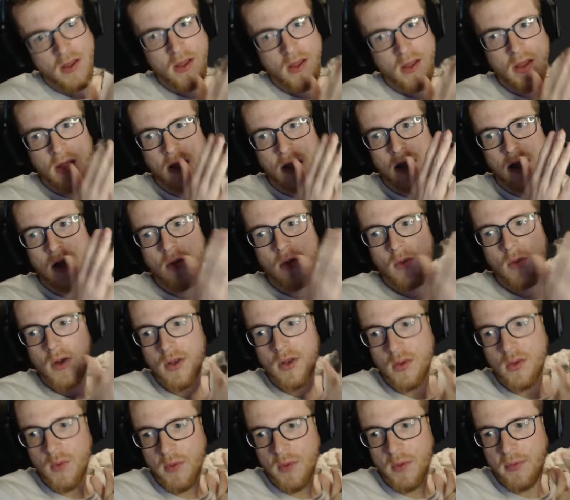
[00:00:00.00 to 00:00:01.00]
What do
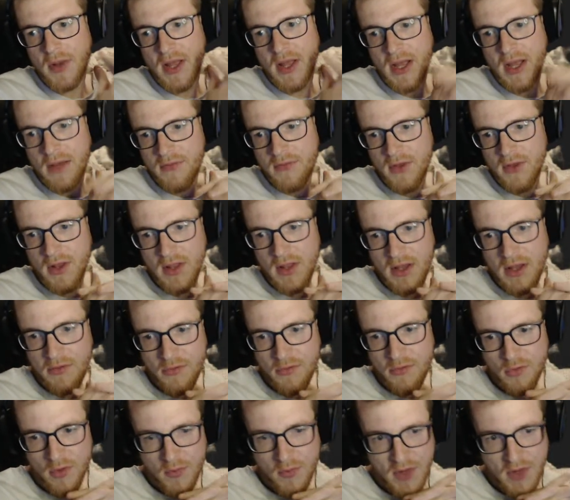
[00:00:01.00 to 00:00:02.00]
we play after the dev
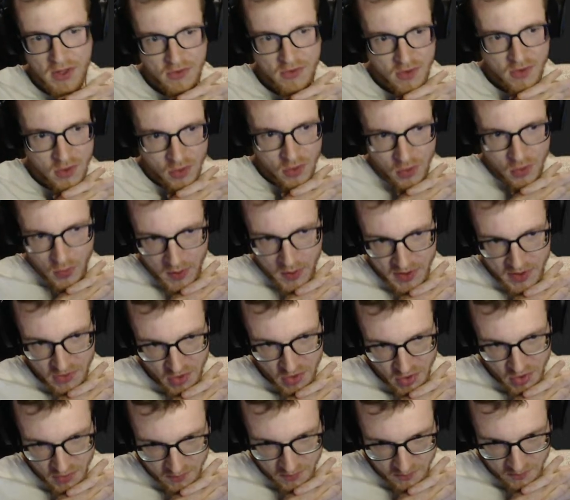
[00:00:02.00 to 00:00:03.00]
stream? That's a good
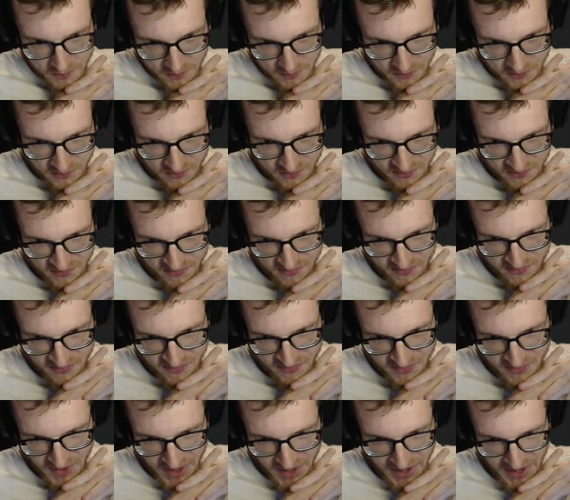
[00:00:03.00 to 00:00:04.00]
question,
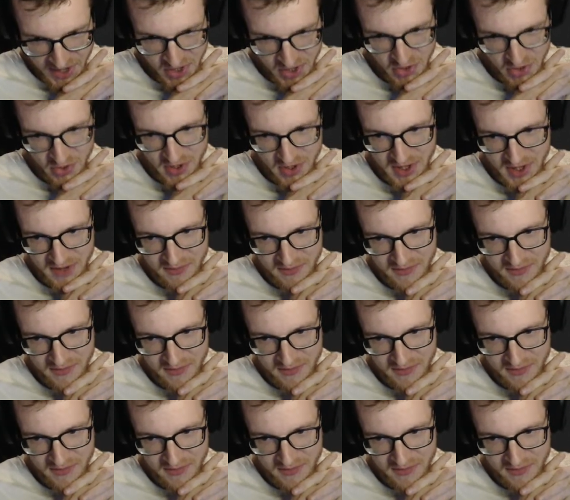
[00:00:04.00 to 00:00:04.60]
actually.